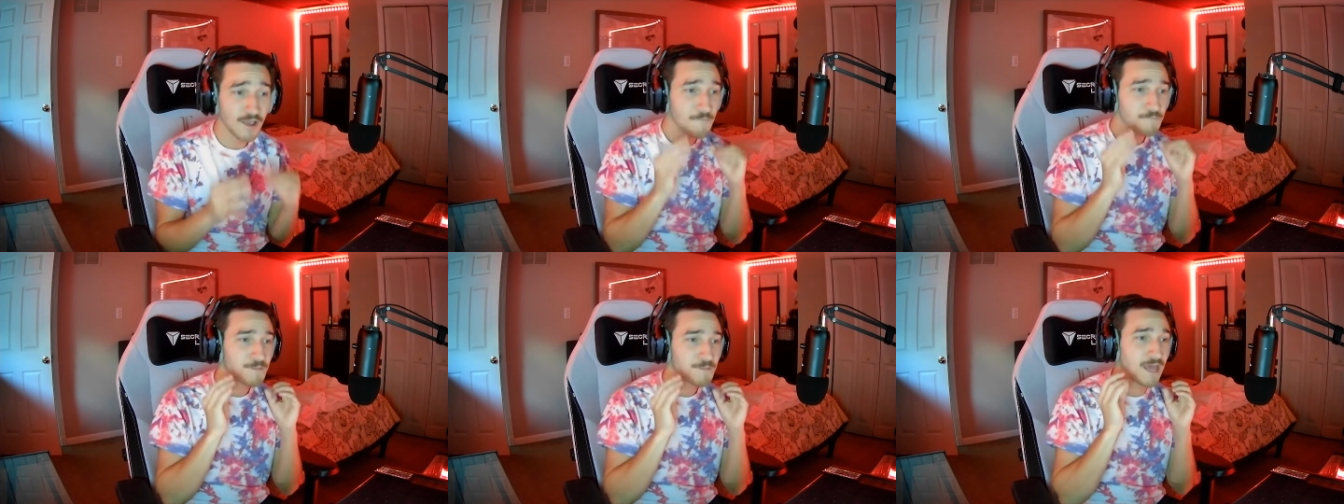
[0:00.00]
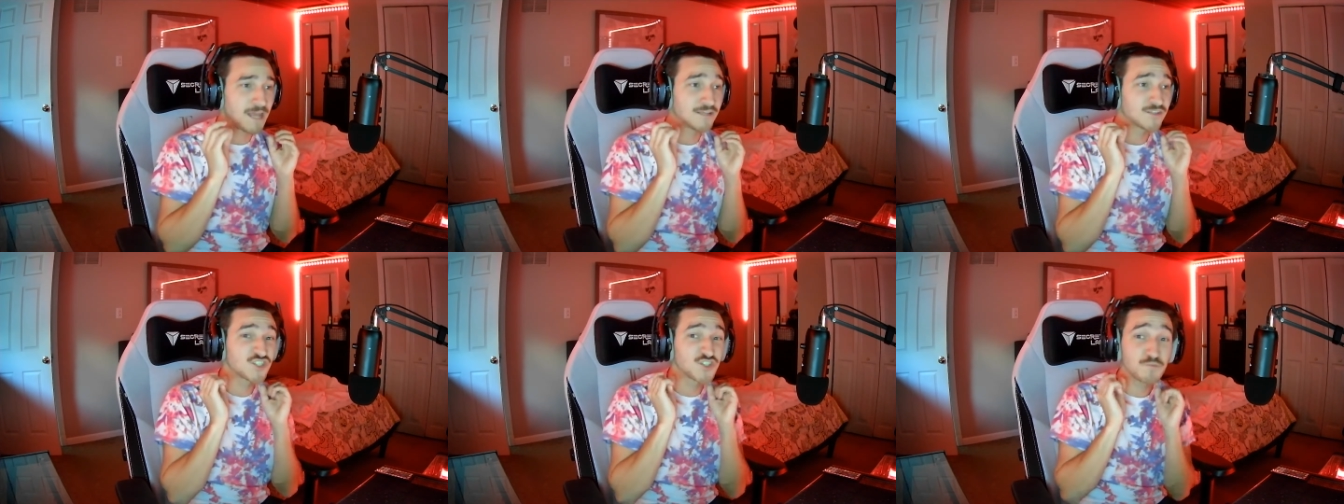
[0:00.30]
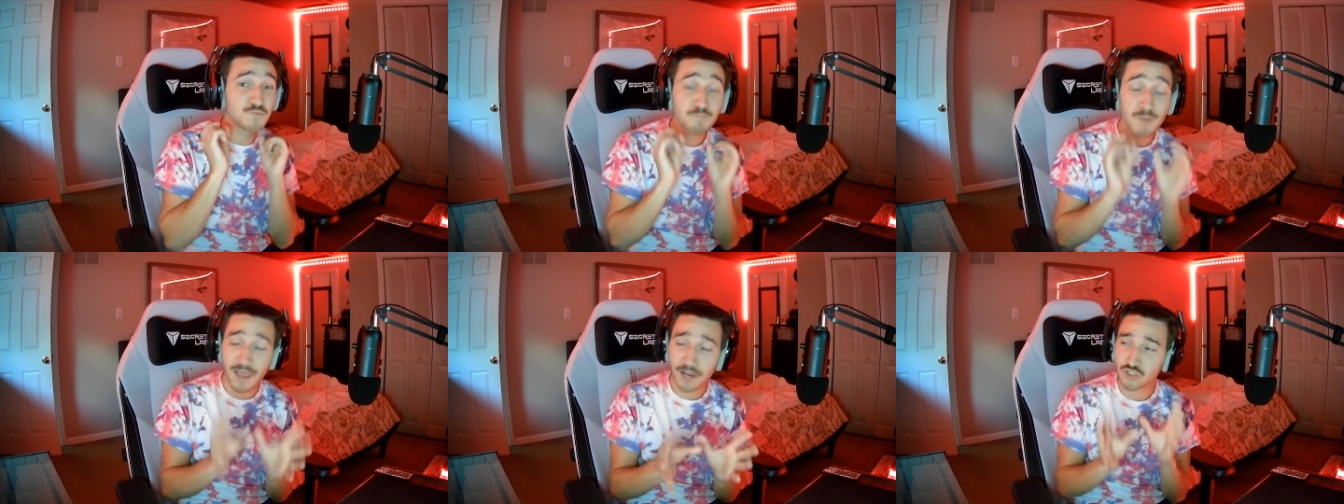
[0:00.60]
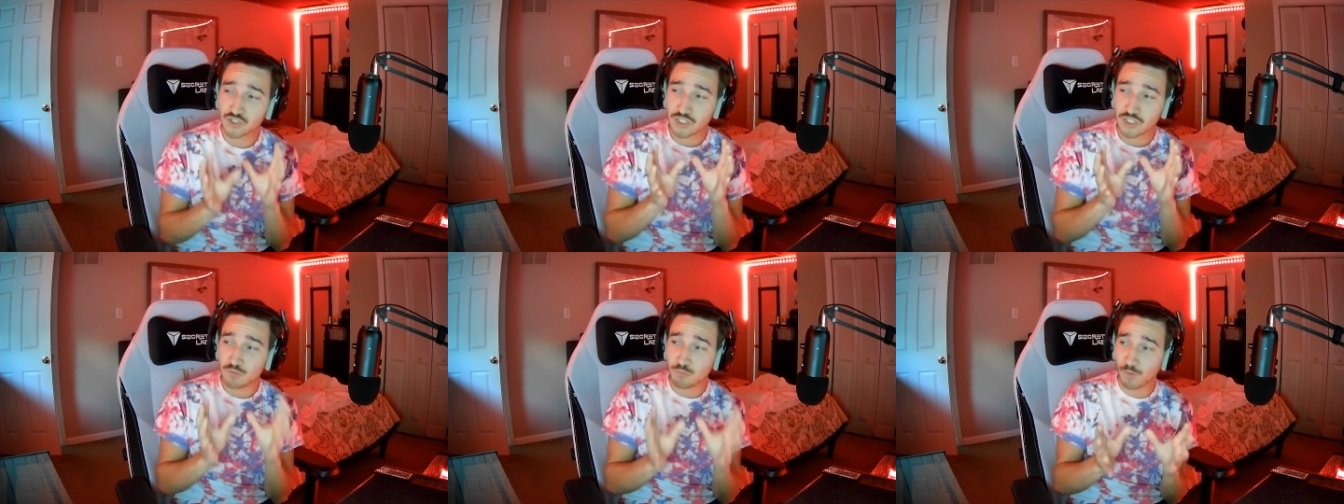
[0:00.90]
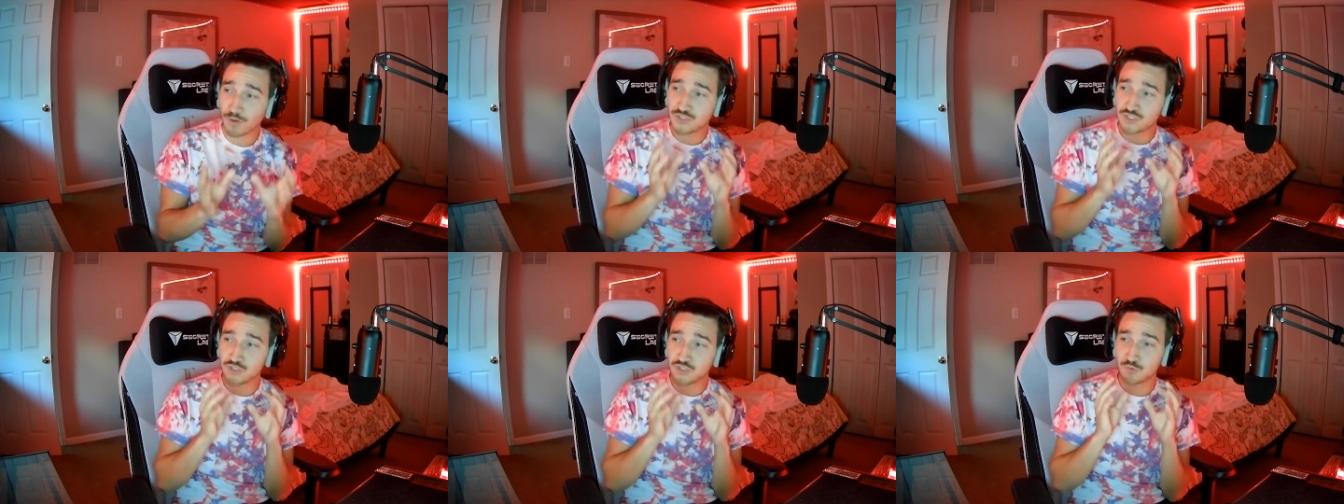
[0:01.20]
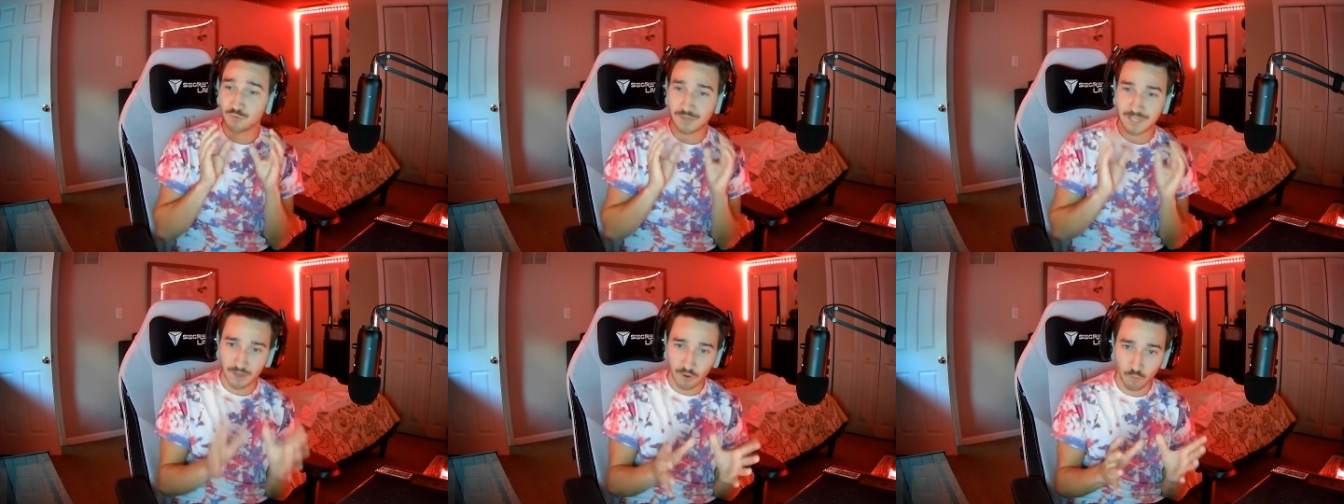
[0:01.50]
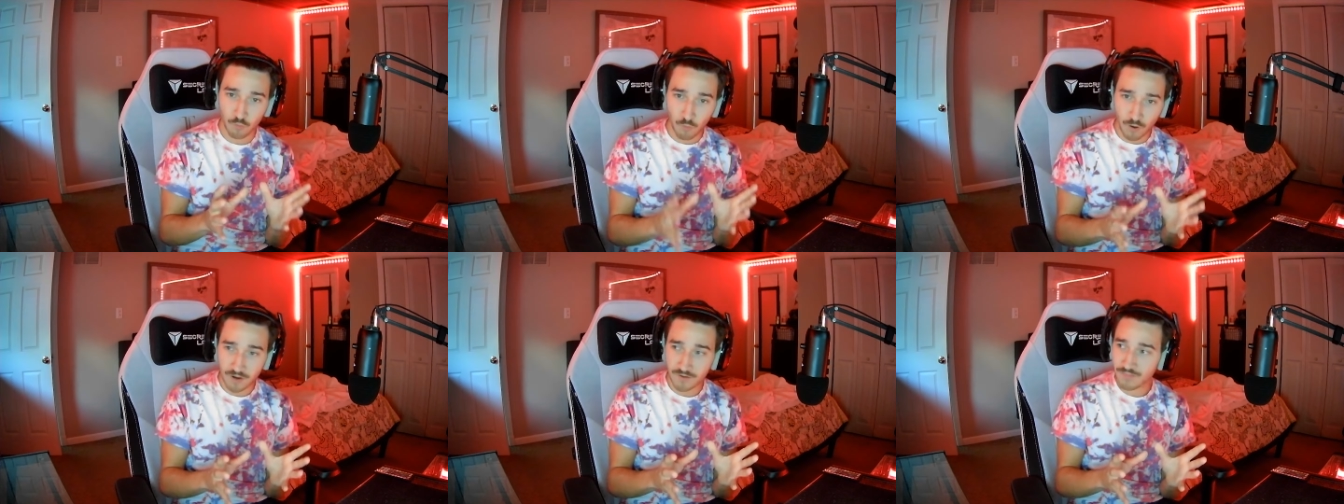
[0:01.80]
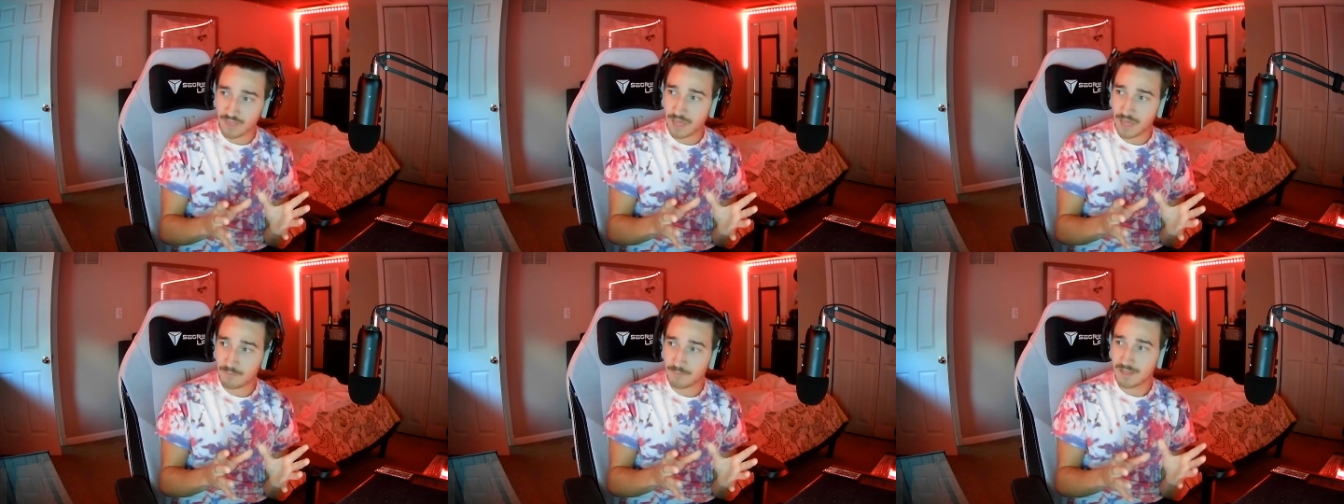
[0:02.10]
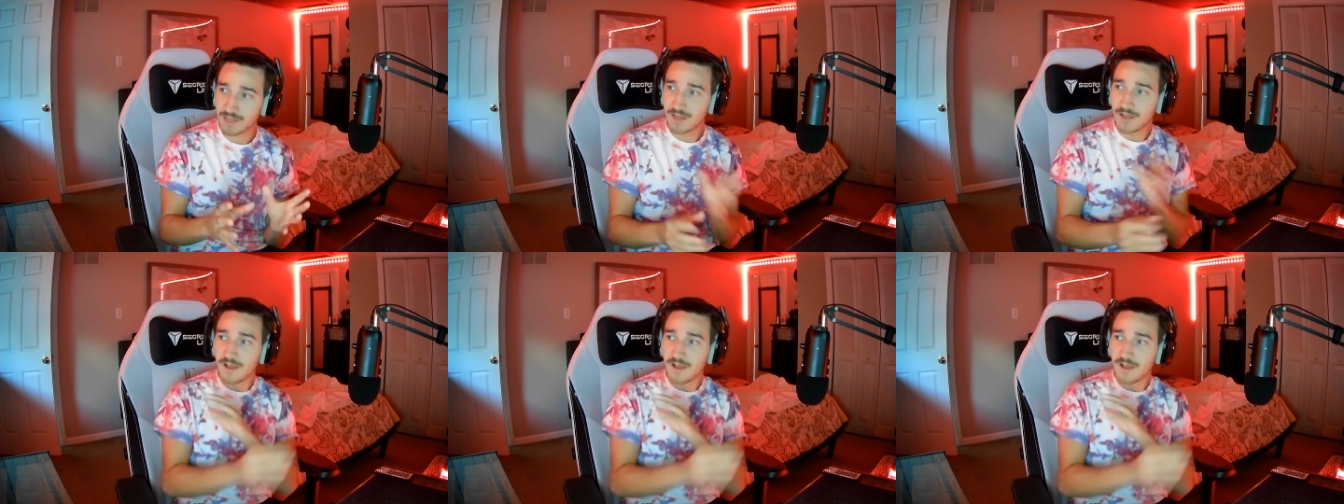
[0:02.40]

And especially once you kill one of them,